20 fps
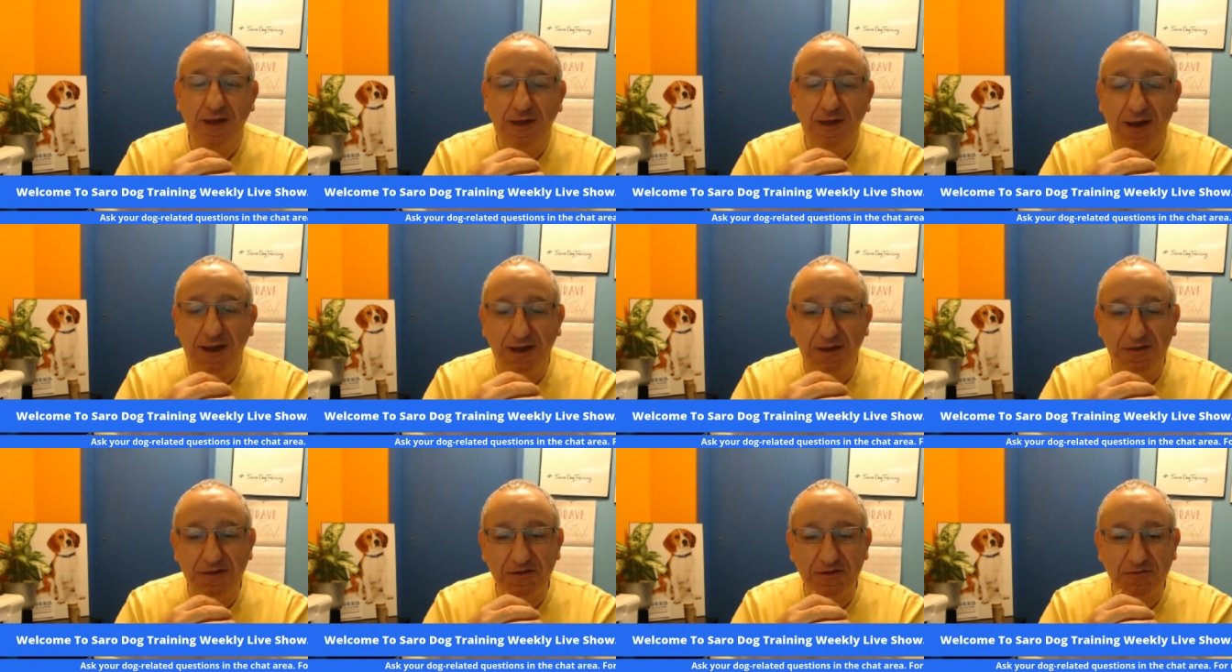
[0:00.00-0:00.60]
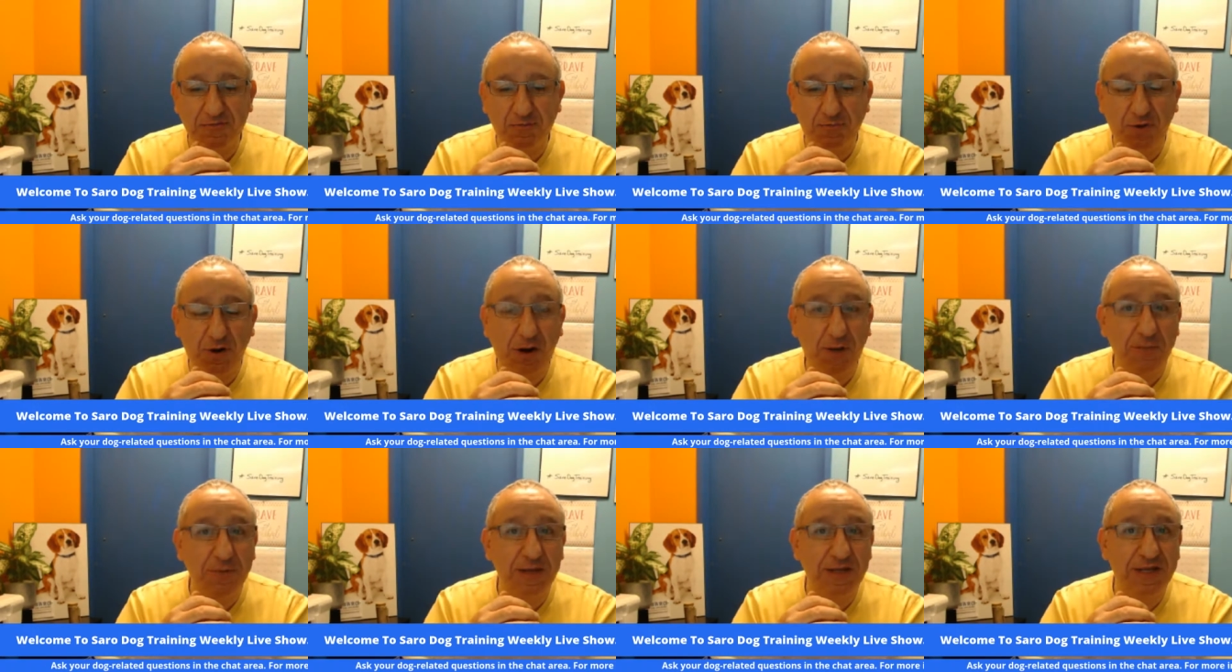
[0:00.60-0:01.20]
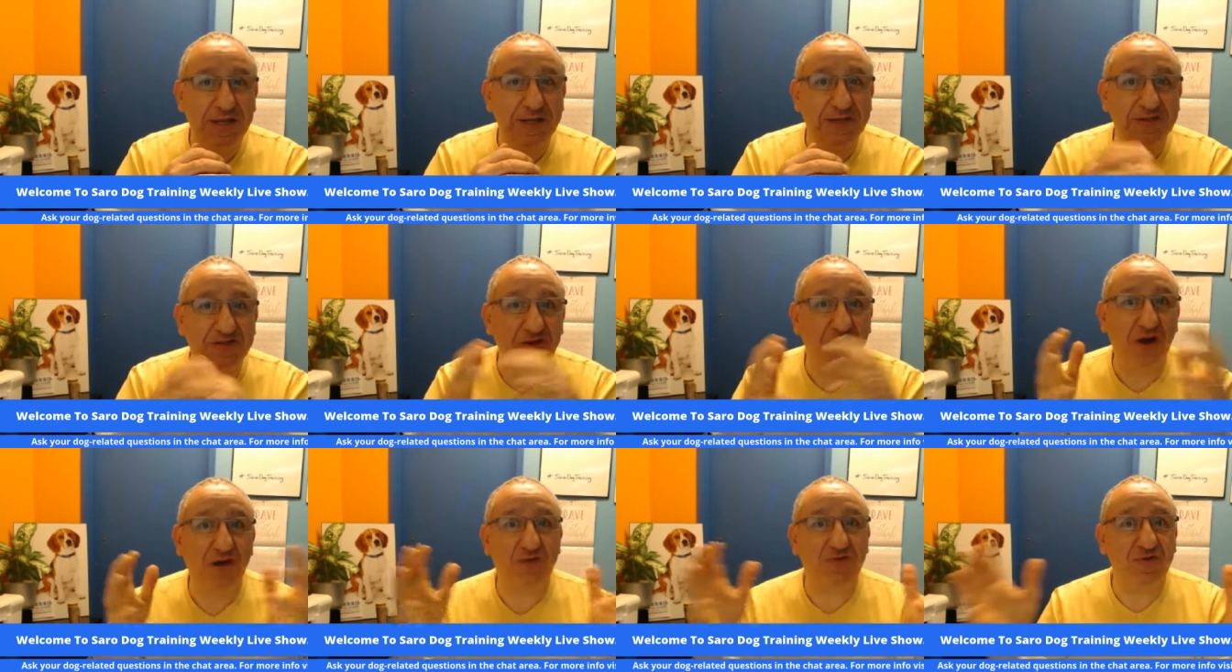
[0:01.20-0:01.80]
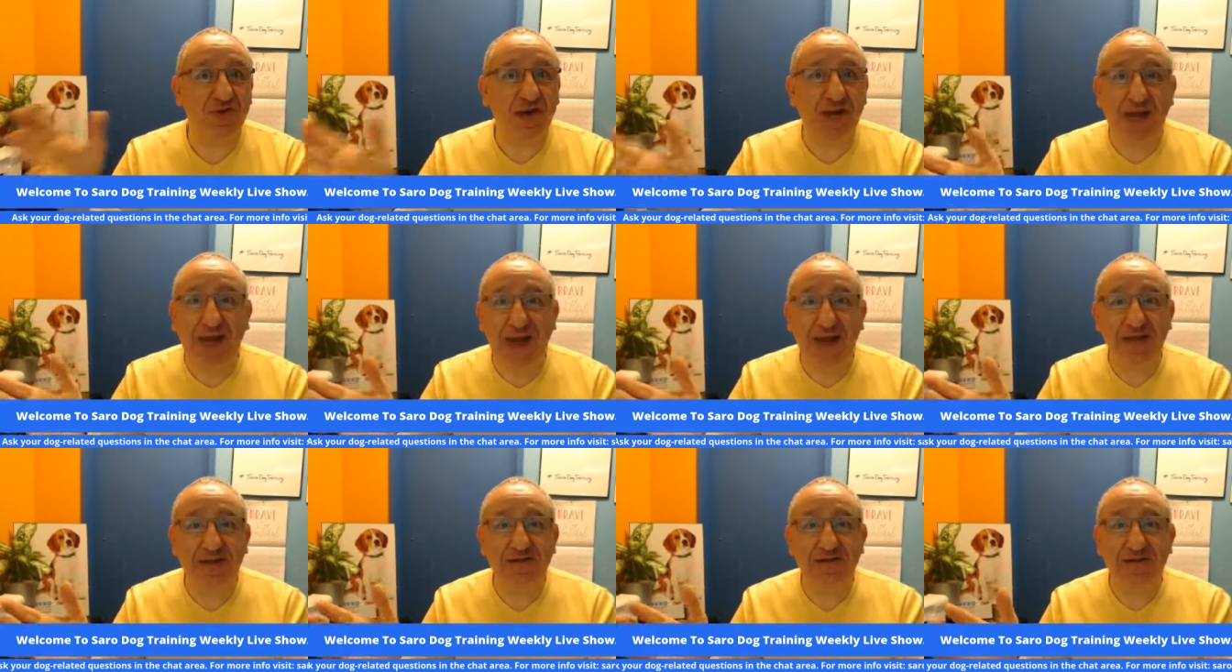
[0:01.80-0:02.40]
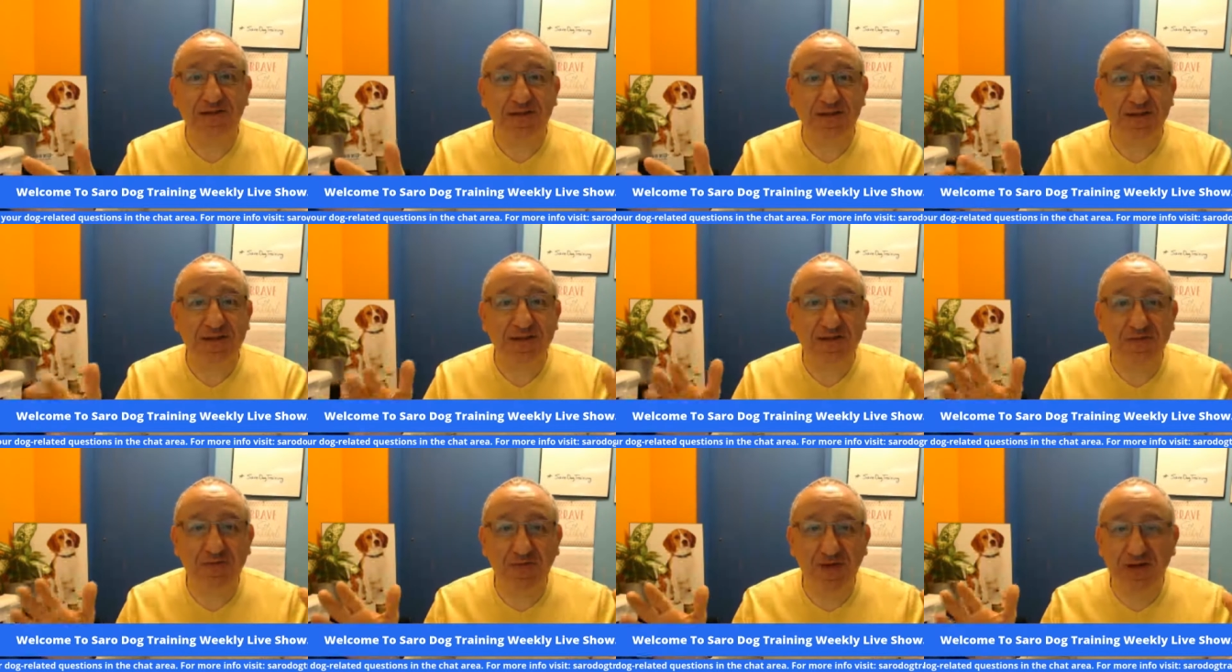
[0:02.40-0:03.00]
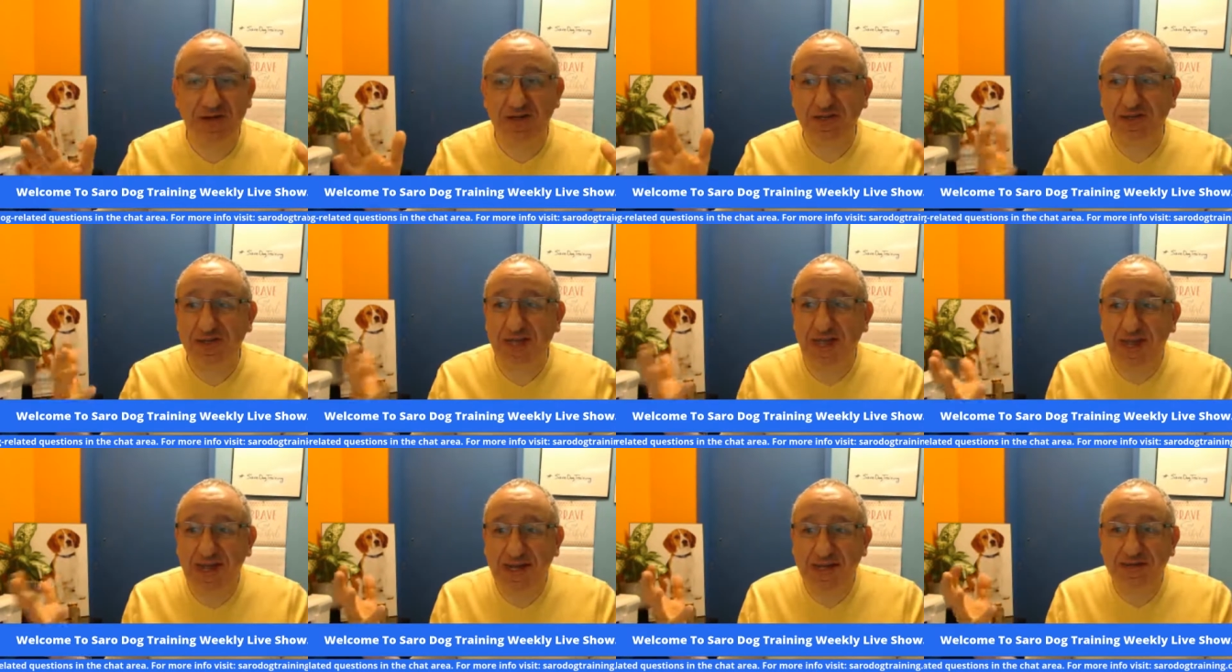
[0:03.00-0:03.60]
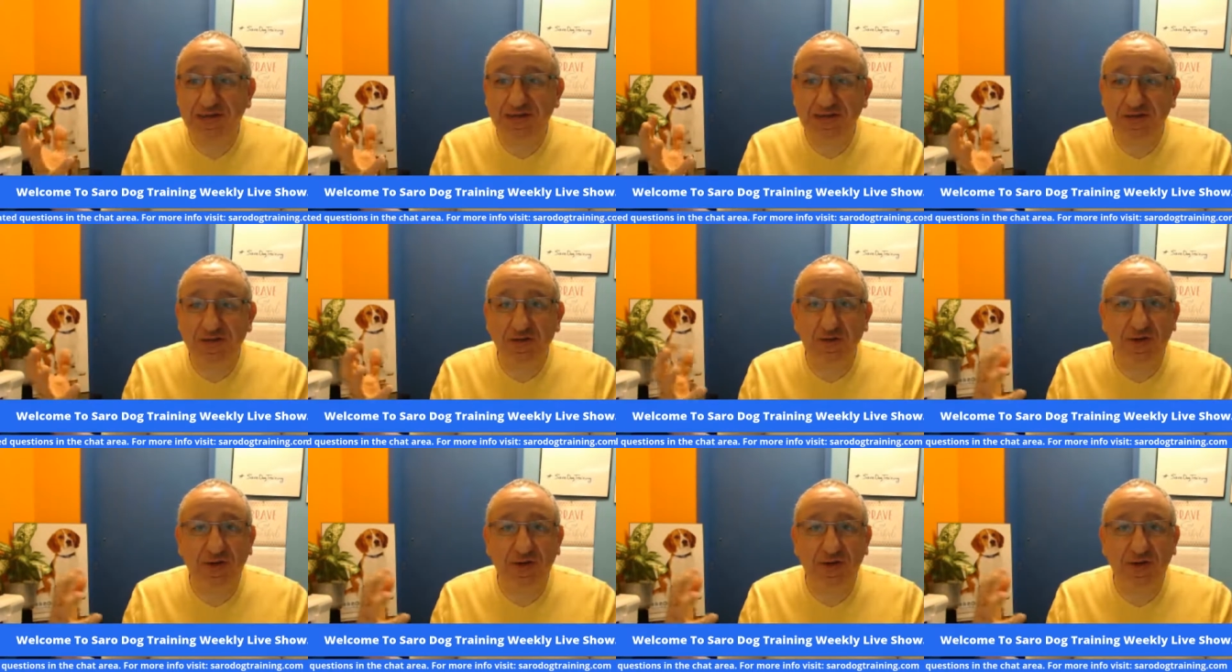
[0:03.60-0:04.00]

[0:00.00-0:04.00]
Uh, it probably is not relaxed is very tense.